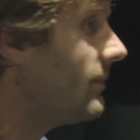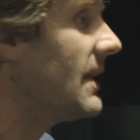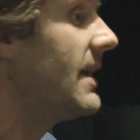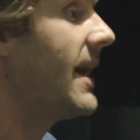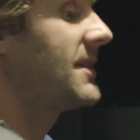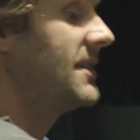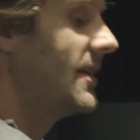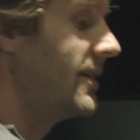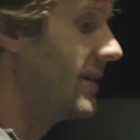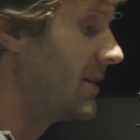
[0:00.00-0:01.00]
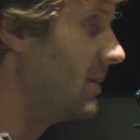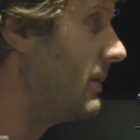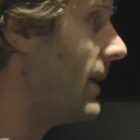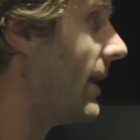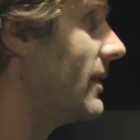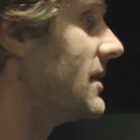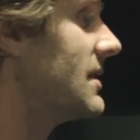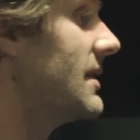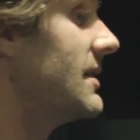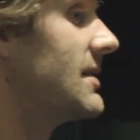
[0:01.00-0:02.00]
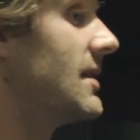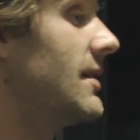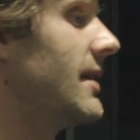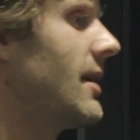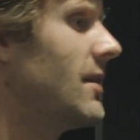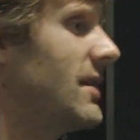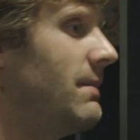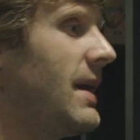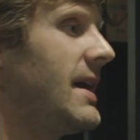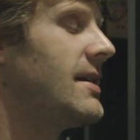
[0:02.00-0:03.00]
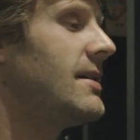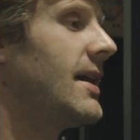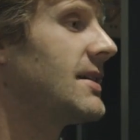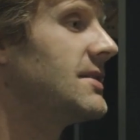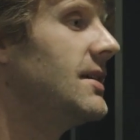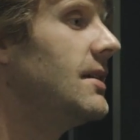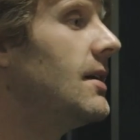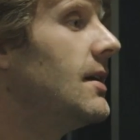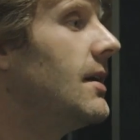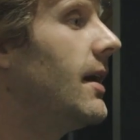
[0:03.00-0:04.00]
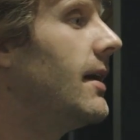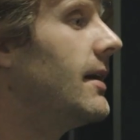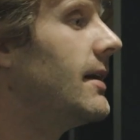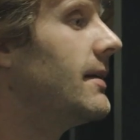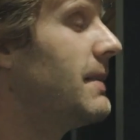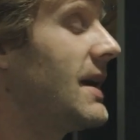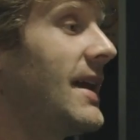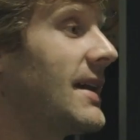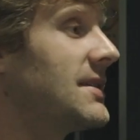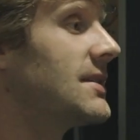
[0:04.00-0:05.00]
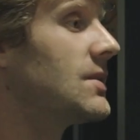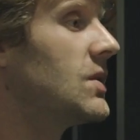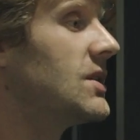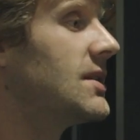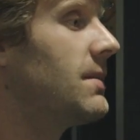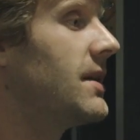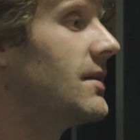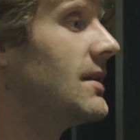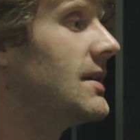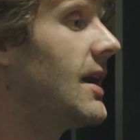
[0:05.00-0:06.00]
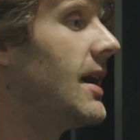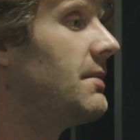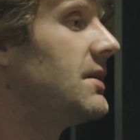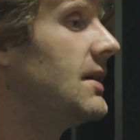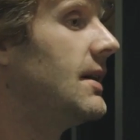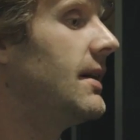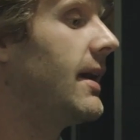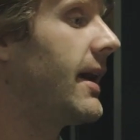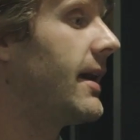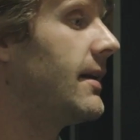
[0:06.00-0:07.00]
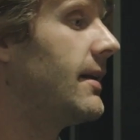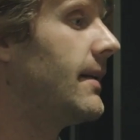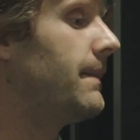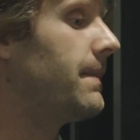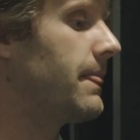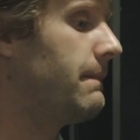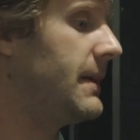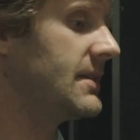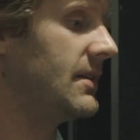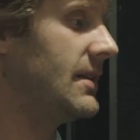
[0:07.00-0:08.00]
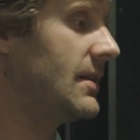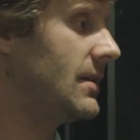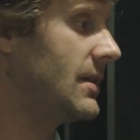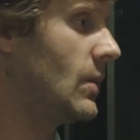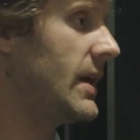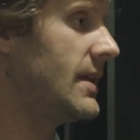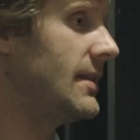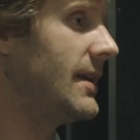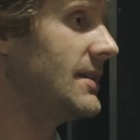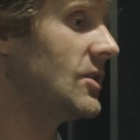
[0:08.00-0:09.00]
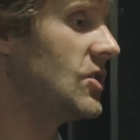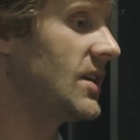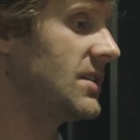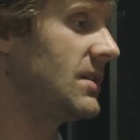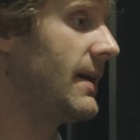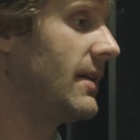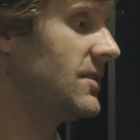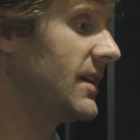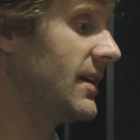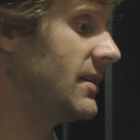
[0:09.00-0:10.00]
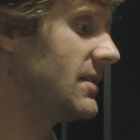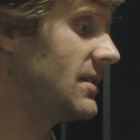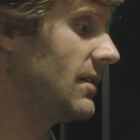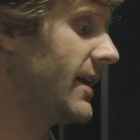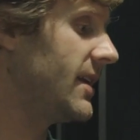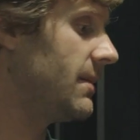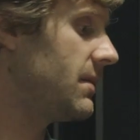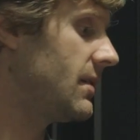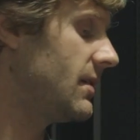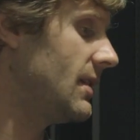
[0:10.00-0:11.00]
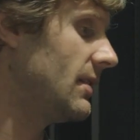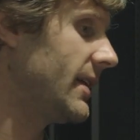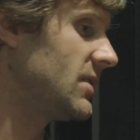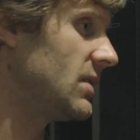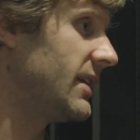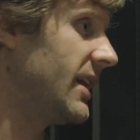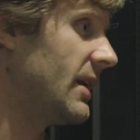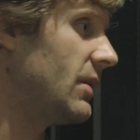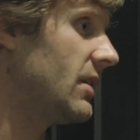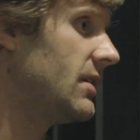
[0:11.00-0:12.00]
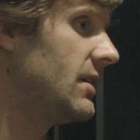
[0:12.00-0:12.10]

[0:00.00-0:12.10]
axis that needed to be balanced is, I called it the pan axis, which is up here at the top. And basically the way that they suggested balancing it is to line up the lens of the camera